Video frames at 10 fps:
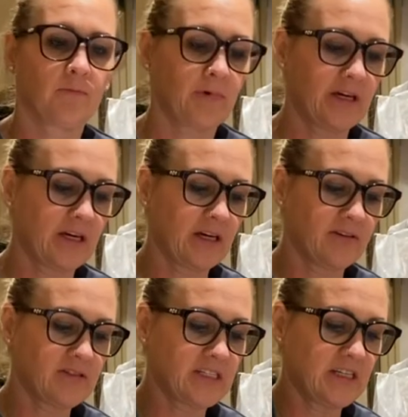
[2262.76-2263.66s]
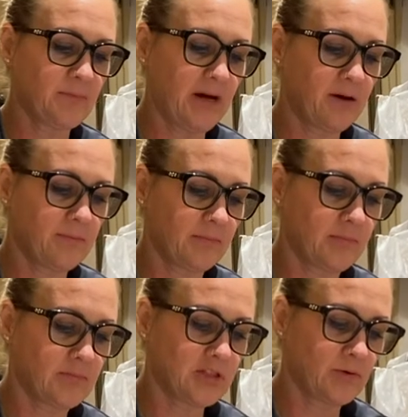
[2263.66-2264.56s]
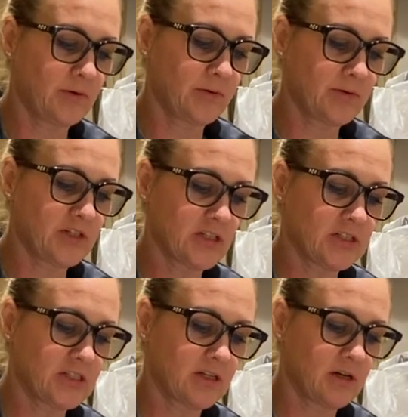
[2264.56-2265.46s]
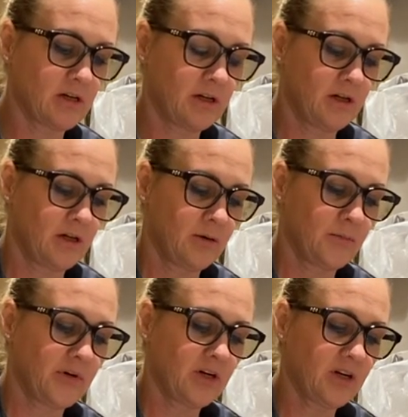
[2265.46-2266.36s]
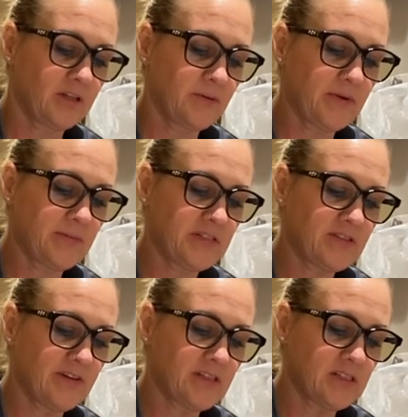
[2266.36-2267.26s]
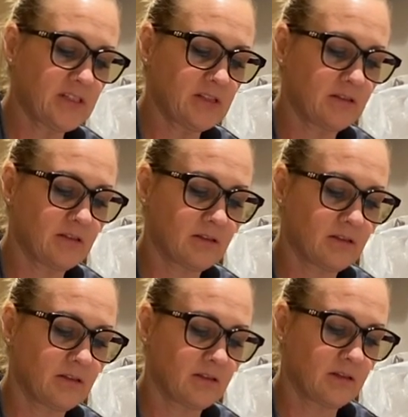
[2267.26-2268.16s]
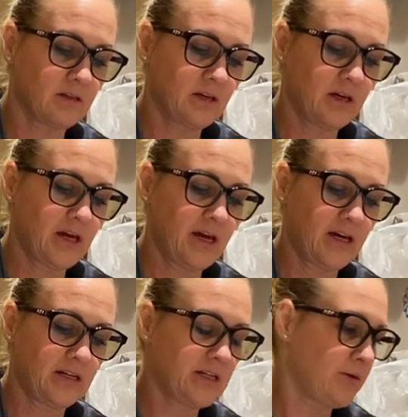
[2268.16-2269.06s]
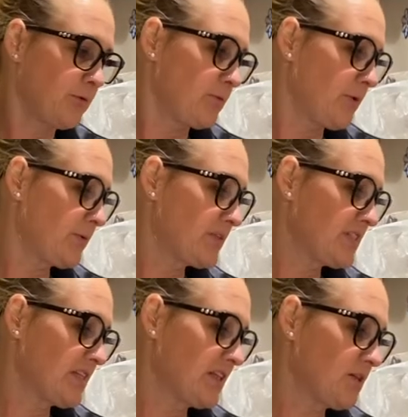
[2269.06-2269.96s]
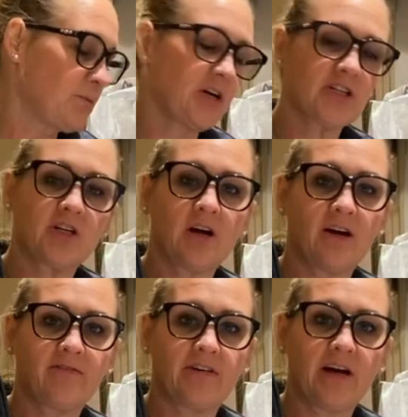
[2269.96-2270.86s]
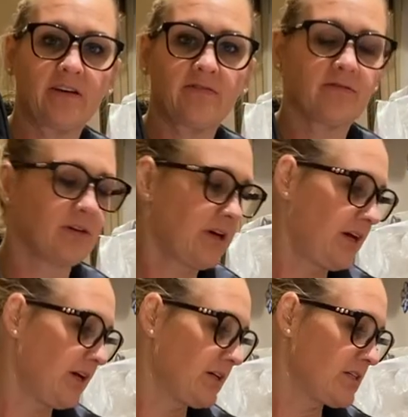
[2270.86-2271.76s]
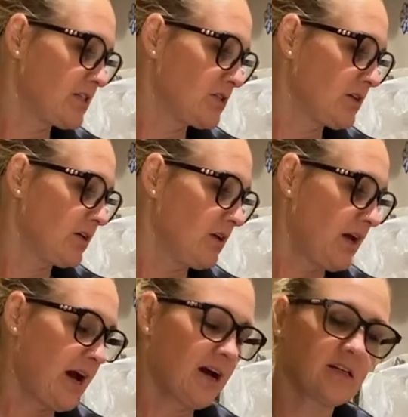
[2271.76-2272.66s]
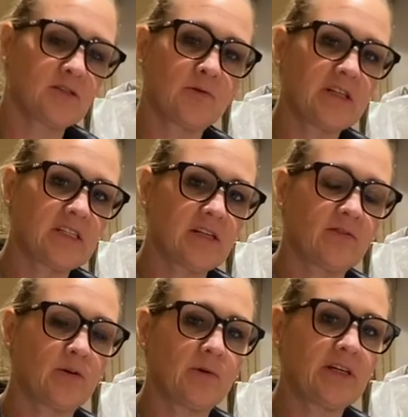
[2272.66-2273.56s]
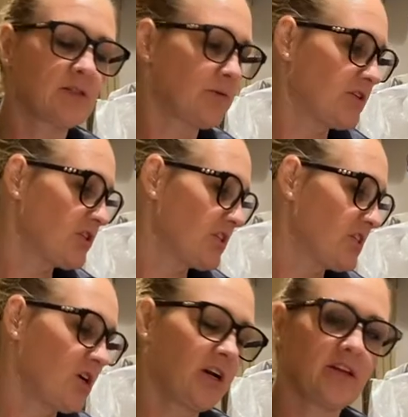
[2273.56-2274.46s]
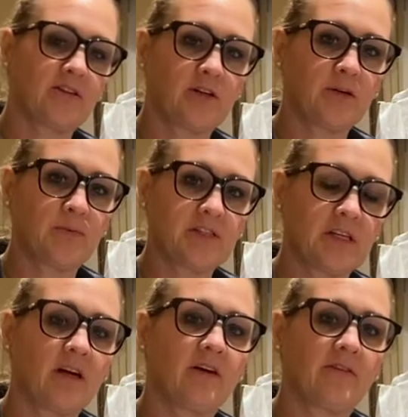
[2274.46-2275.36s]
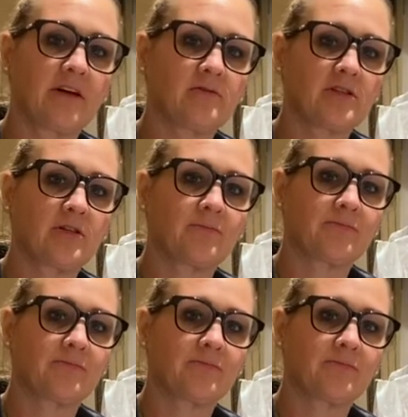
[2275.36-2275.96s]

we can give CPAP. So we would just put it on the baby's face, and we would set the pressure at 5. And at 27 weeks, we usually start at 30% FiO2.